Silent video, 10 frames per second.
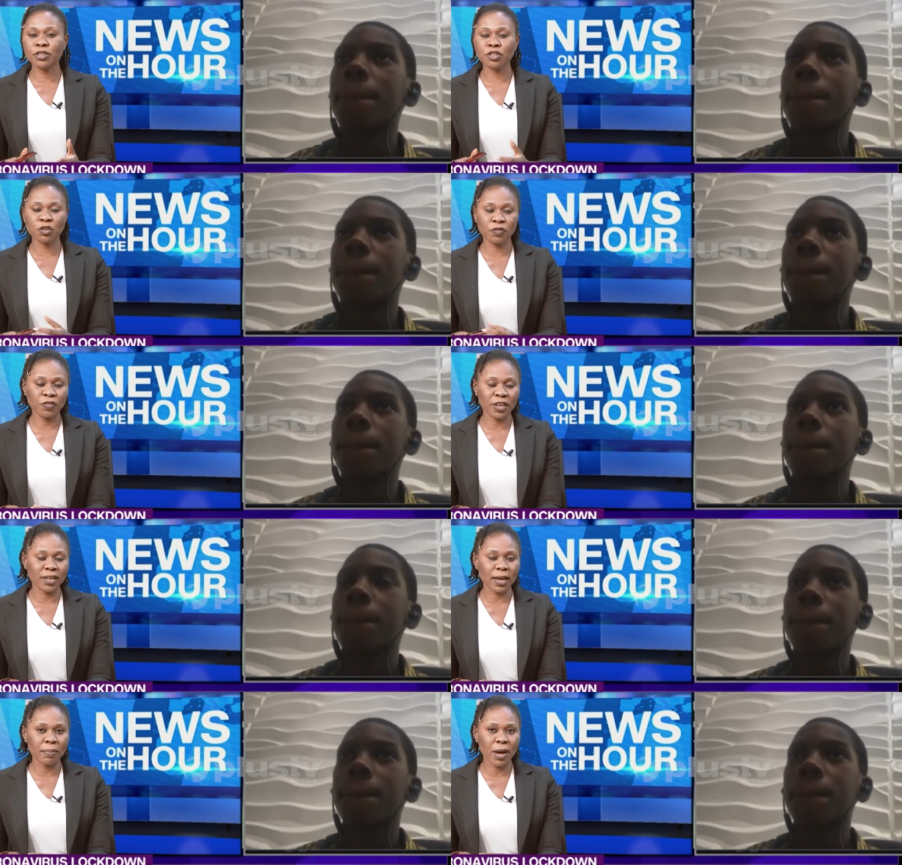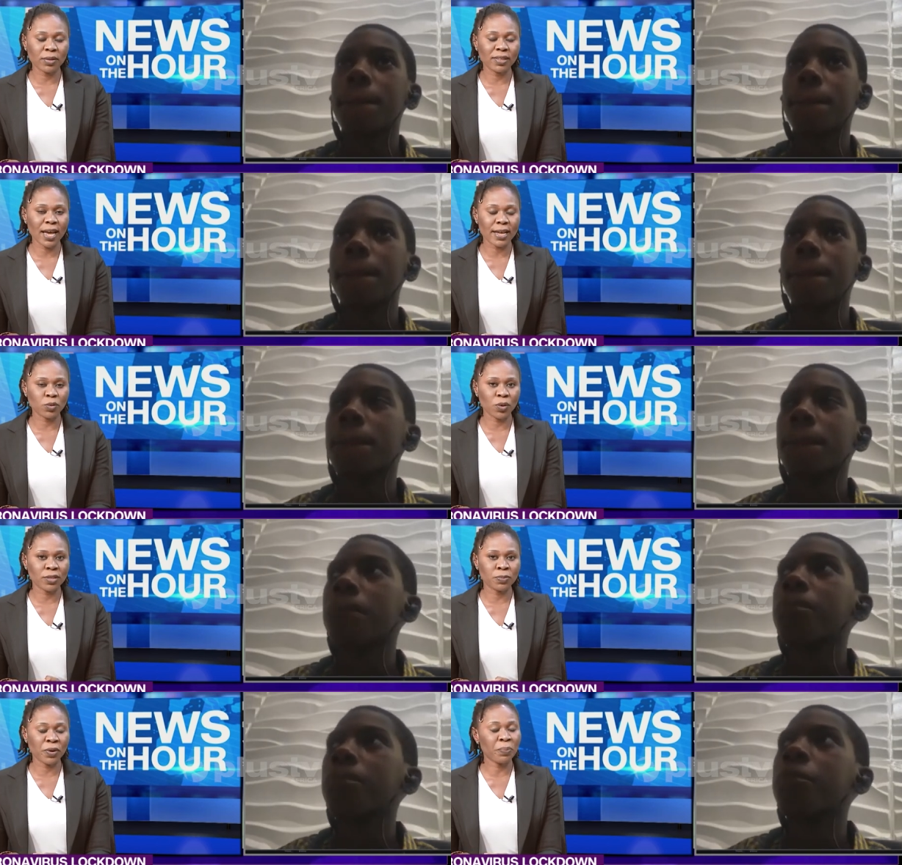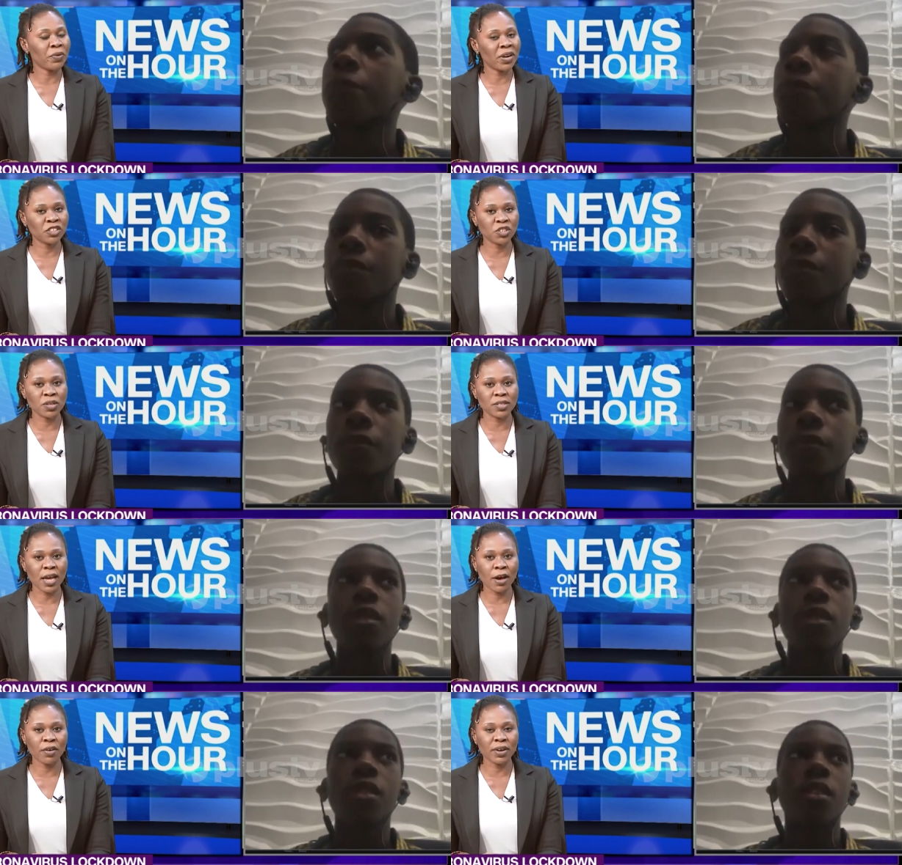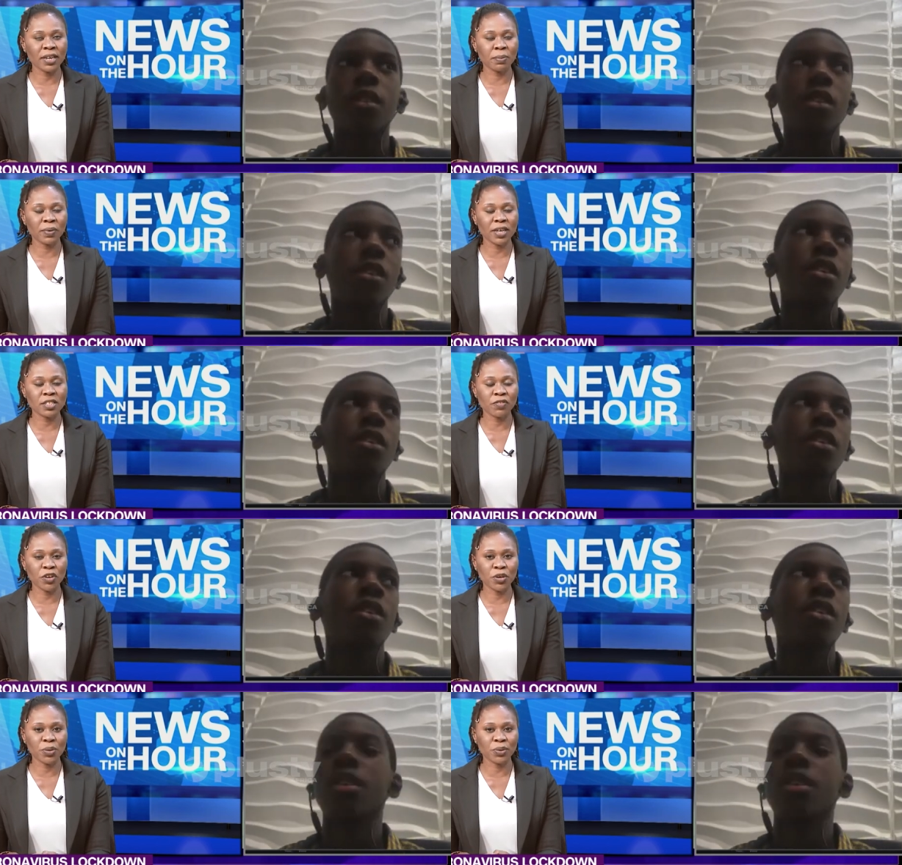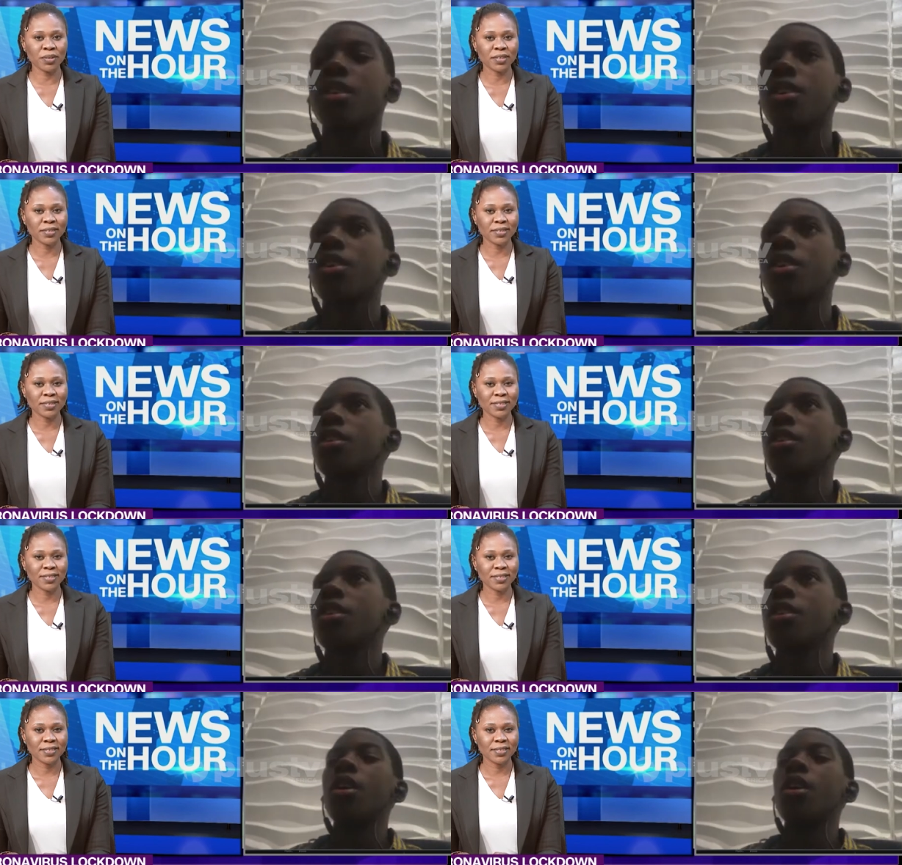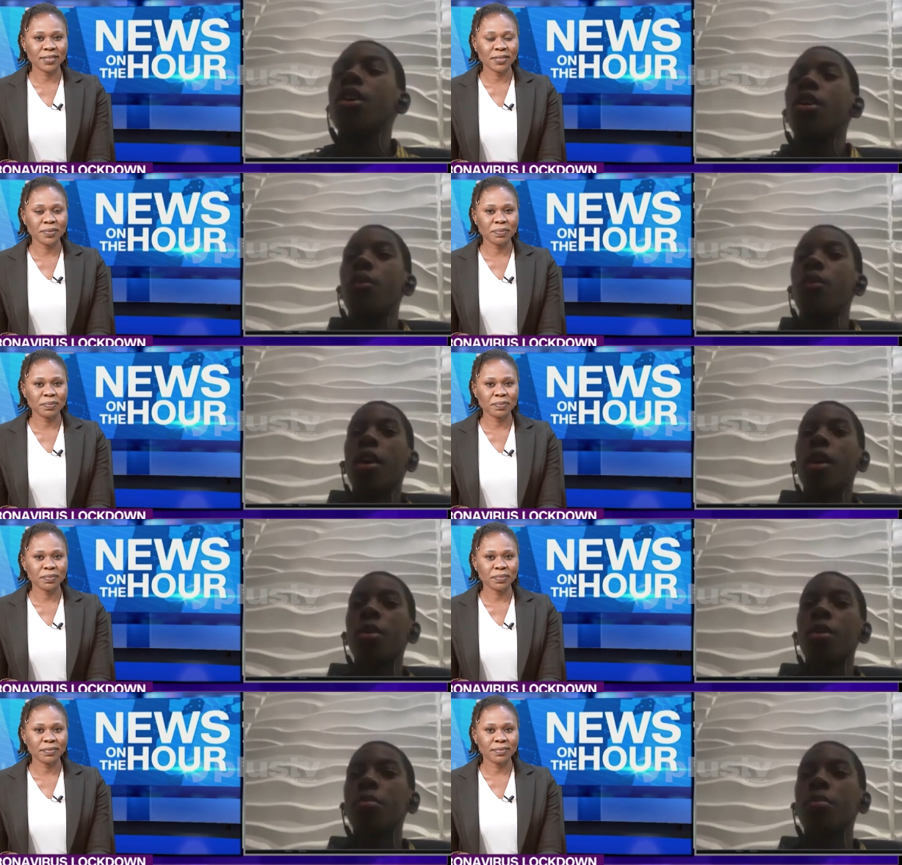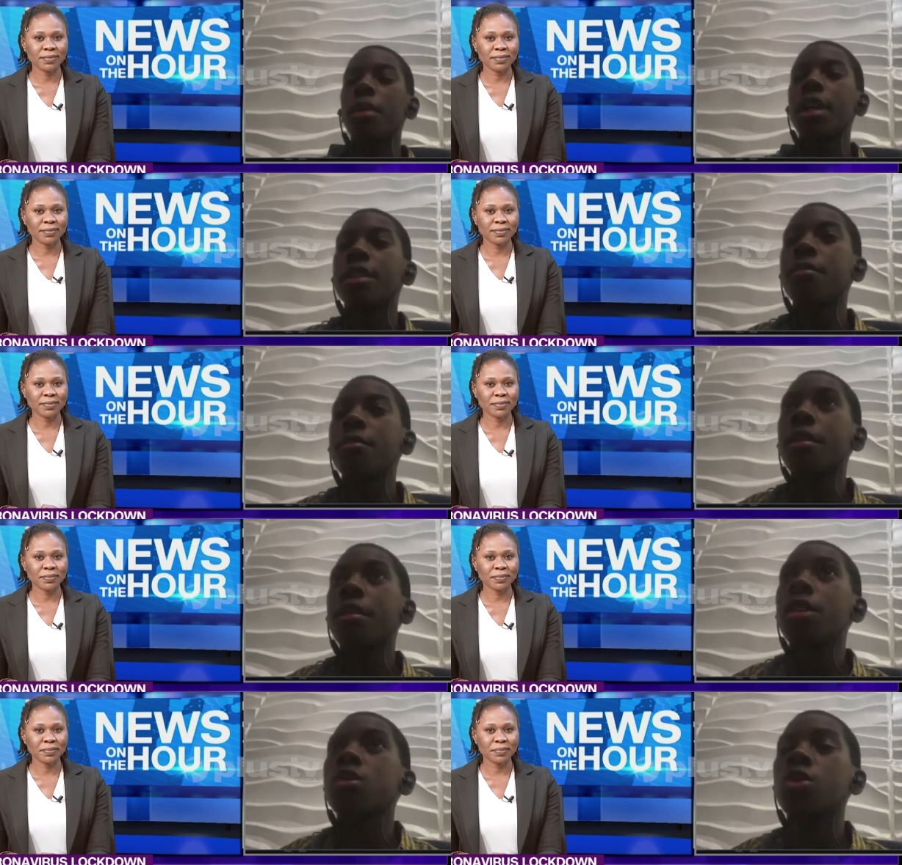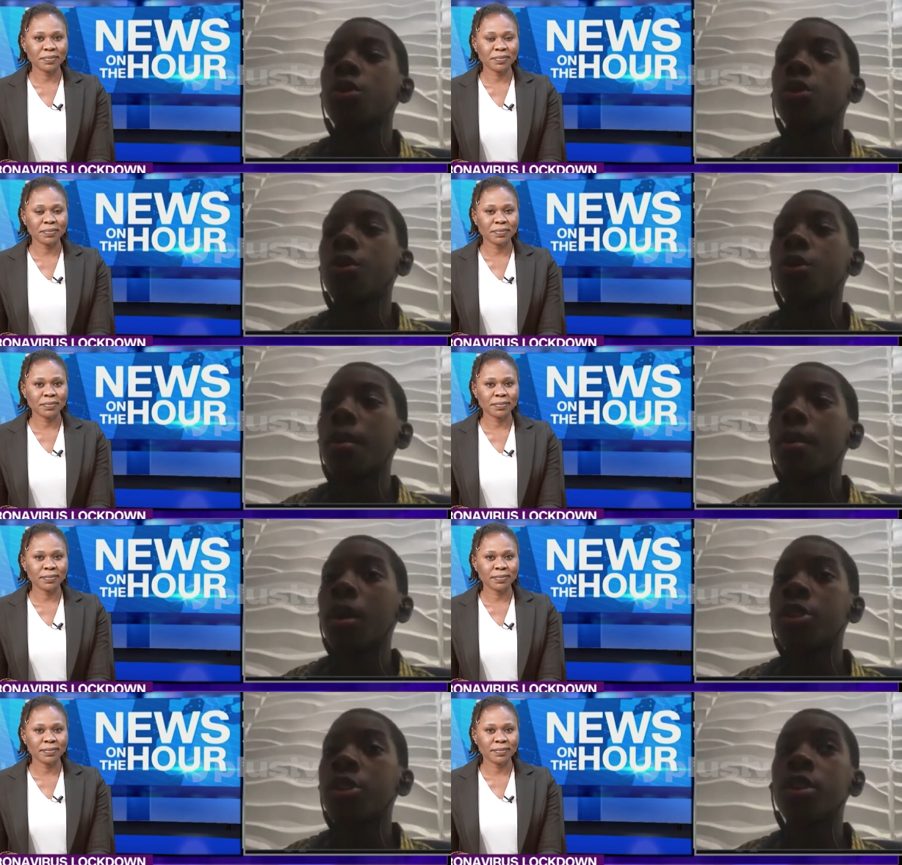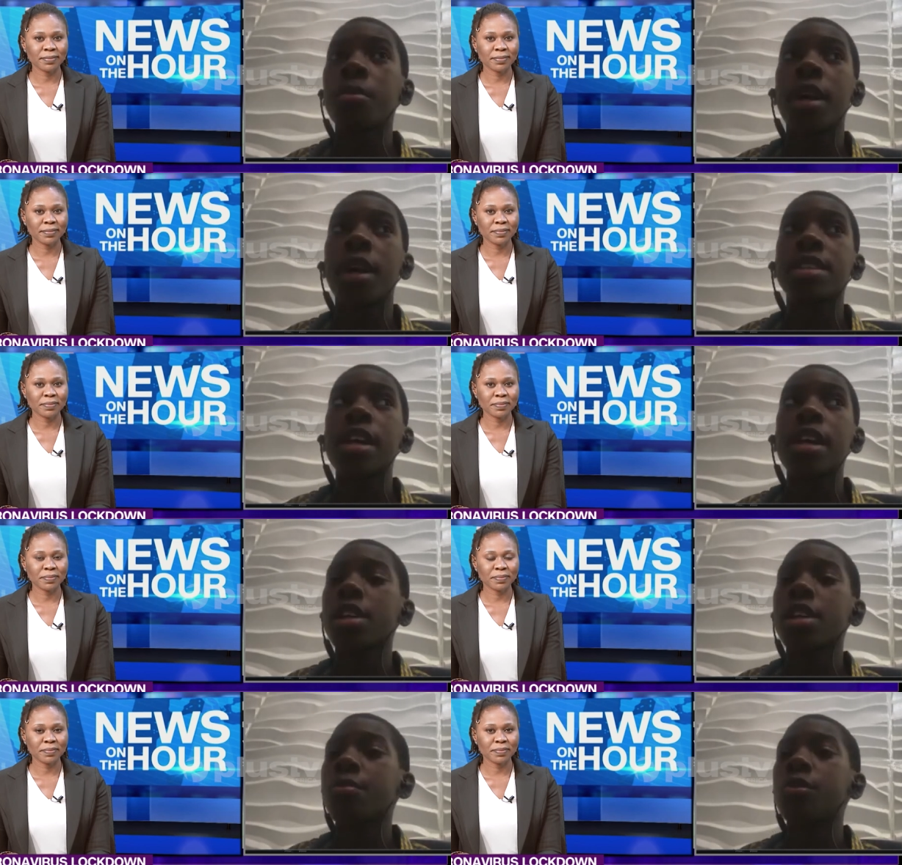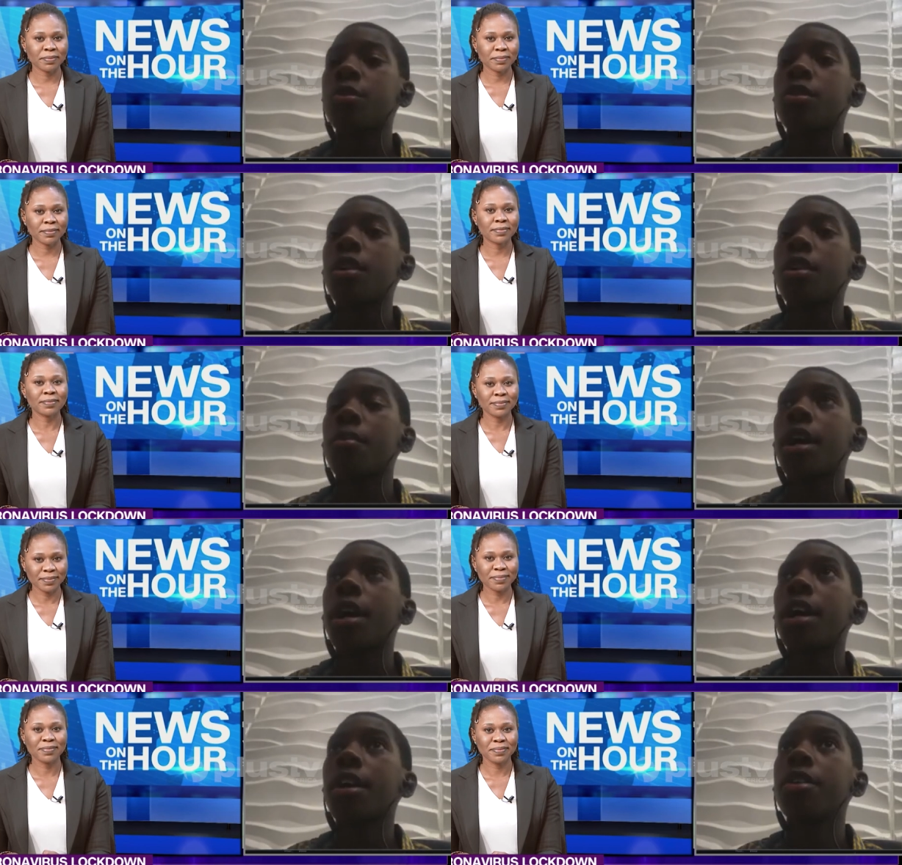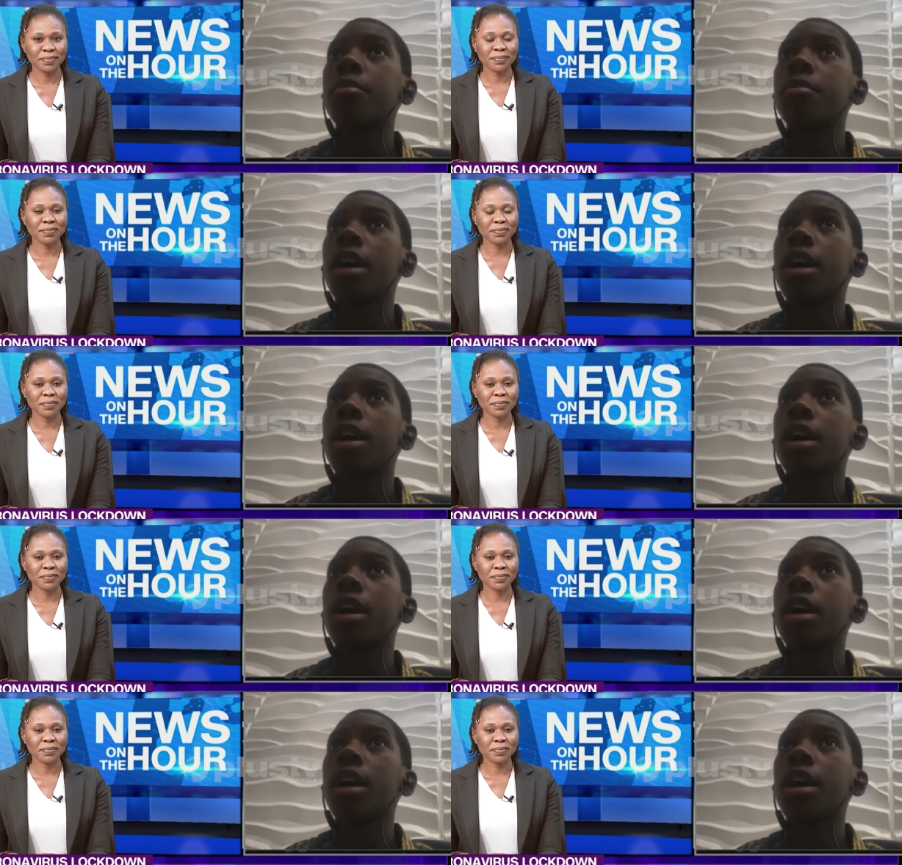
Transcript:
Speaker 1: do you feel about that? What preparations are already in place for you?
Speaker 2: Well, my so in my timetable, my um,